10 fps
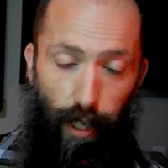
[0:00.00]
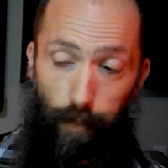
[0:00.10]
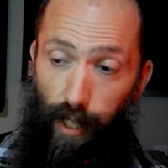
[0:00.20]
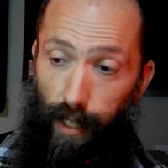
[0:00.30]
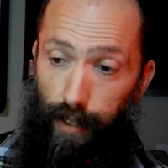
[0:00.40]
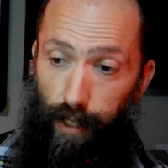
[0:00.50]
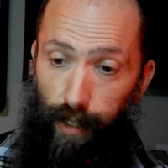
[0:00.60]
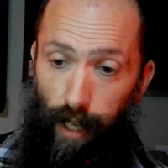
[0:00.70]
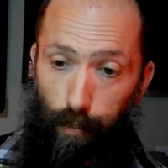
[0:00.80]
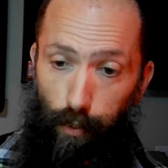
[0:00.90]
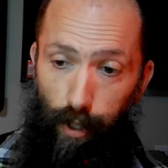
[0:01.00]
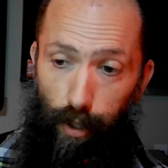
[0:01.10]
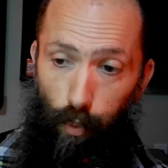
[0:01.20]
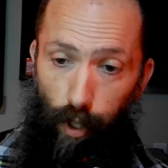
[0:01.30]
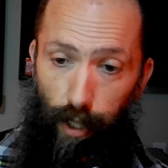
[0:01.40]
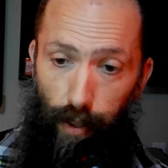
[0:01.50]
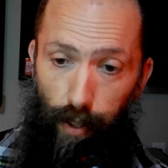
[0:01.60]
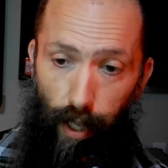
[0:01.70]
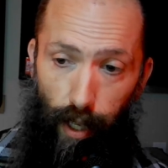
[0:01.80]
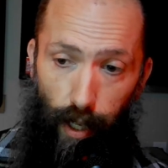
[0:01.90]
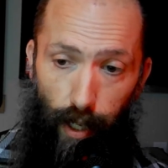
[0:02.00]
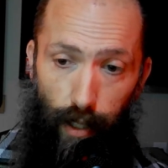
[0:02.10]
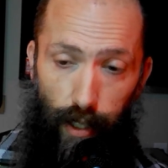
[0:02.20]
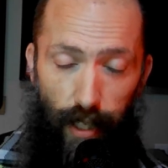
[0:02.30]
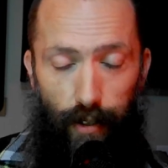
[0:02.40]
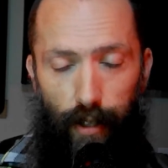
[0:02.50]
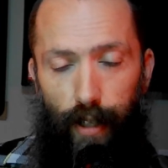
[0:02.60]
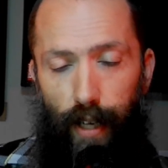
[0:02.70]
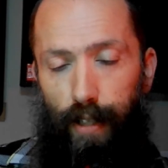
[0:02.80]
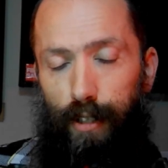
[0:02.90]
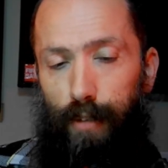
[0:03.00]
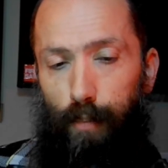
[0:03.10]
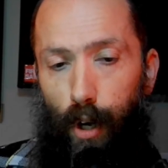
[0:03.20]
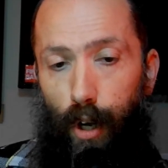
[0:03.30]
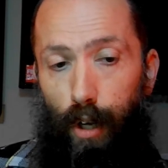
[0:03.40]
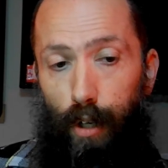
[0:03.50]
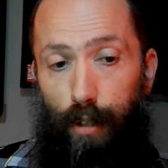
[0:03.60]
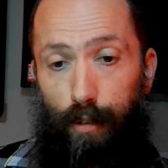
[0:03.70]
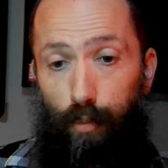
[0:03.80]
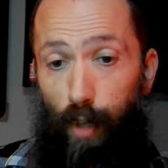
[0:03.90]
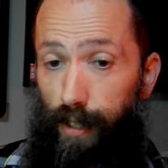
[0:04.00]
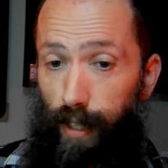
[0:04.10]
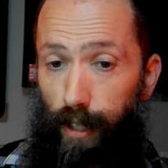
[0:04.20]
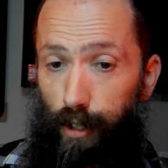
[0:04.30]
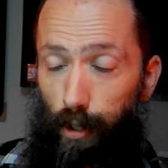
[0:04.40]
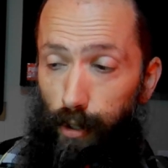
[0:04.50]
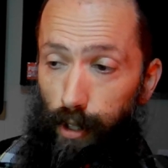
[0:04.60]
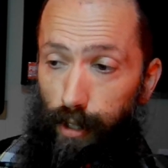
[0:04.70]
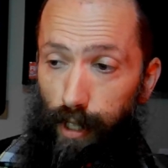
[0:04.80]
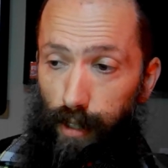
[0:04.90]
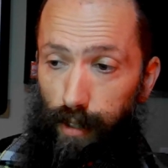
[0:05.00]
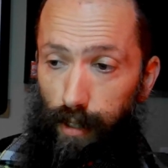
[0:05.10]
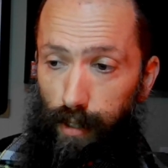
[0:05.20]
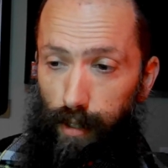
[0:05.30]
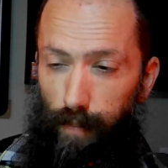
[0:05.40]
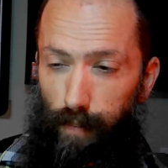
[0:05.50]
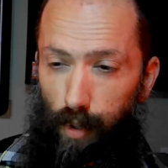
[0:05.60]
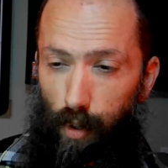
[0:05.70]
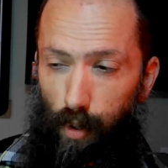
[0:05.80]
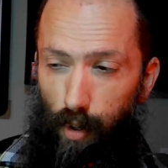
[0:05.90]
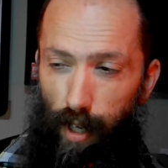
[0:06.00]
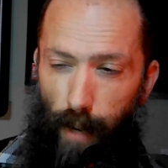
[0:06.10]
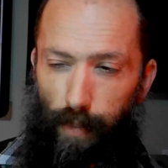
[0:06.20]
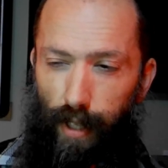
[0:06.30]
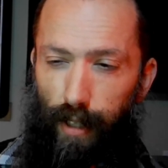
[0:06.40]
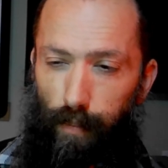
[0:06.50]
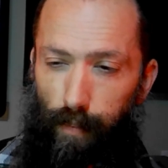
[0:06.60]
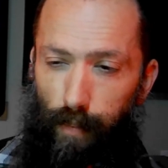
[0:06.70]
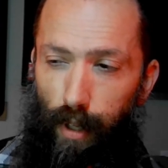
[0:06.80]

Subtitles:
I'm guessing at that point, with either a small residential 13 system, or I'm thinking